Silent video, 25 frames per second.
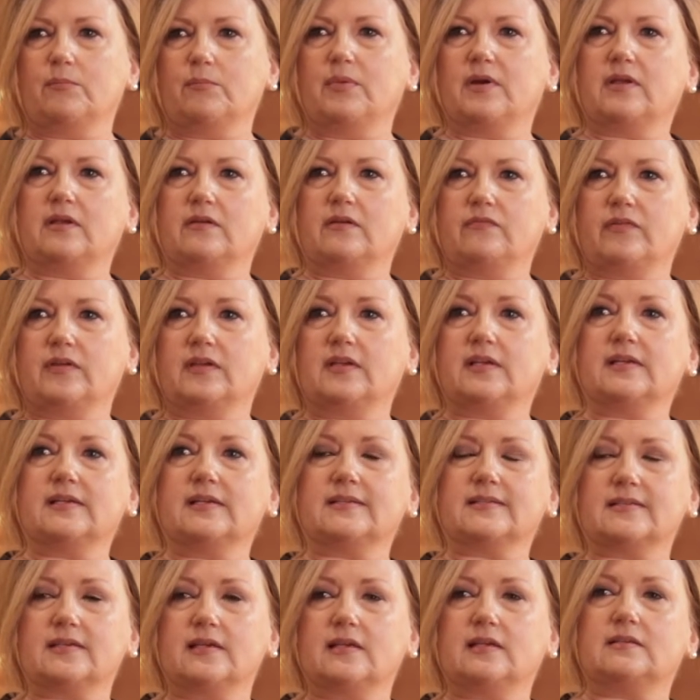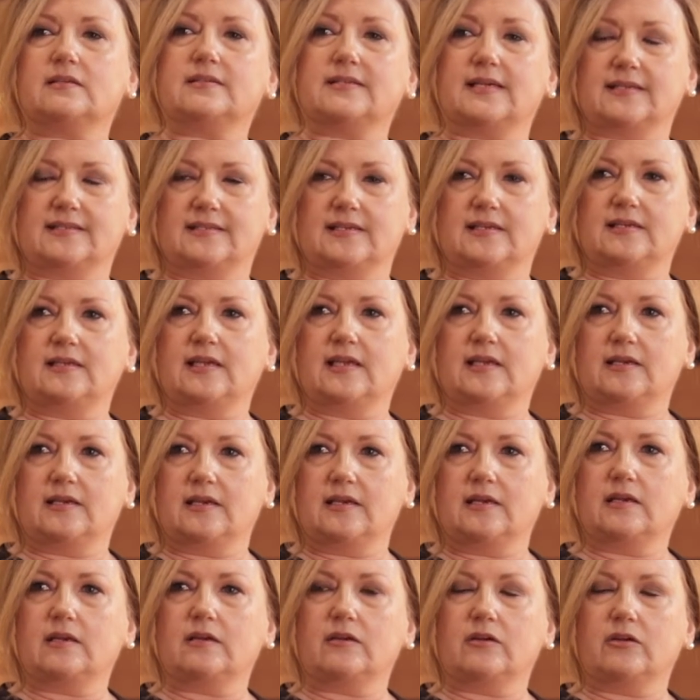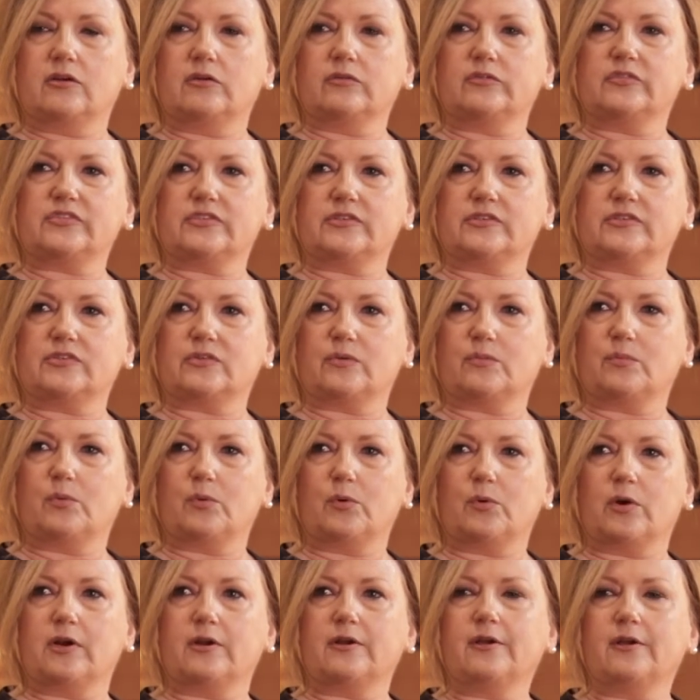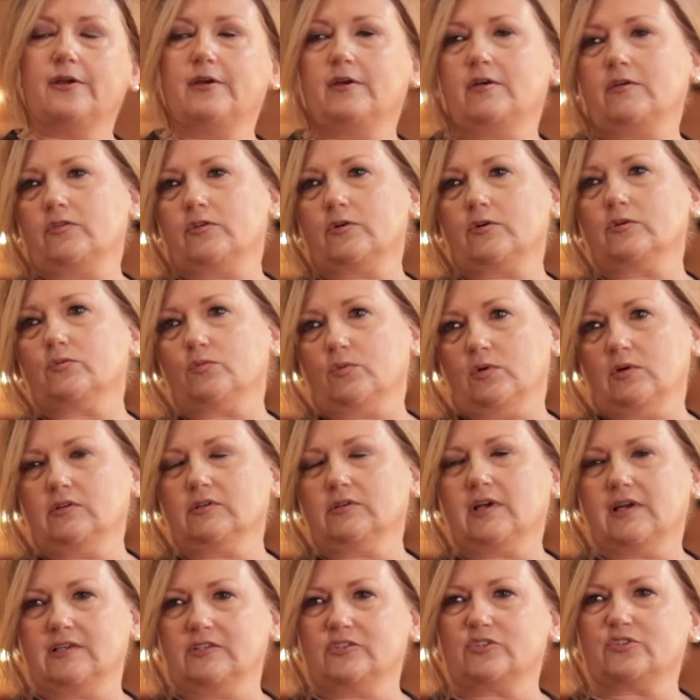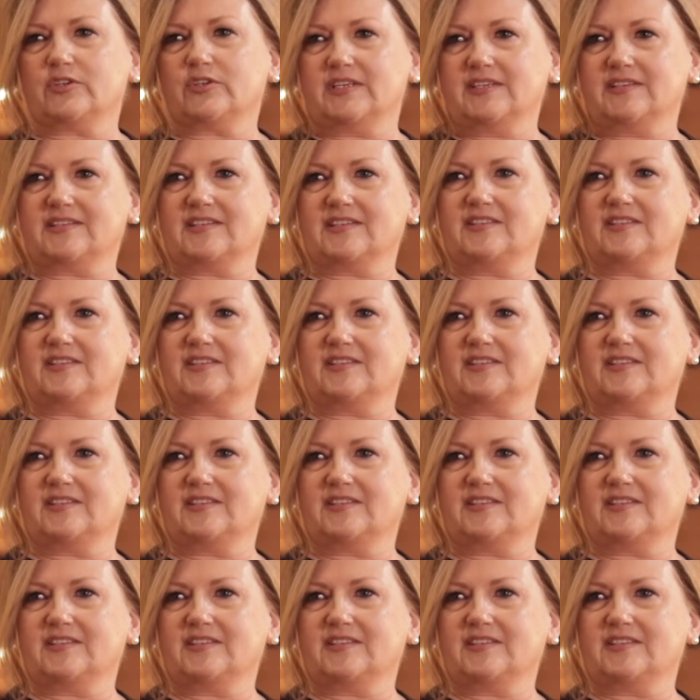But if it isn't designated, it goes to support third world countries.